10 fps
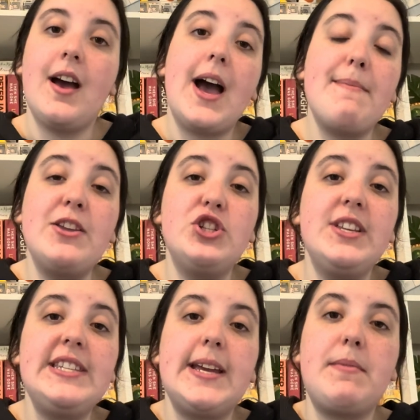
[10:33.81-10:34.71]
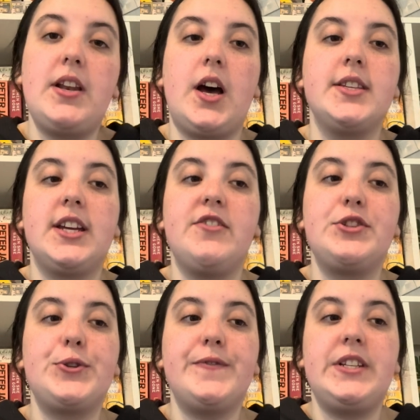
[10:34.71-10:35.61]
I mentioned in my last Eras
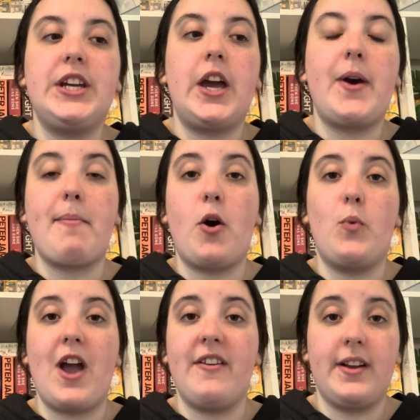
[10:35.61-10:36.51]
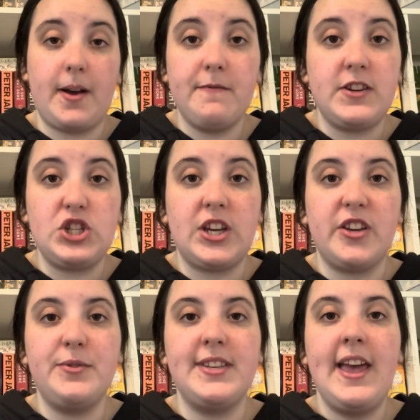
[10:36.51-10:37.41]
Tour video about wearing comfy
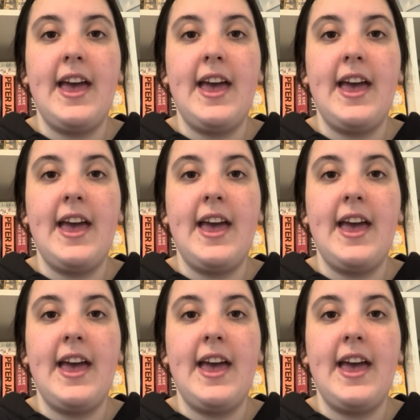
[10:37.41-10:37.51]
shoes,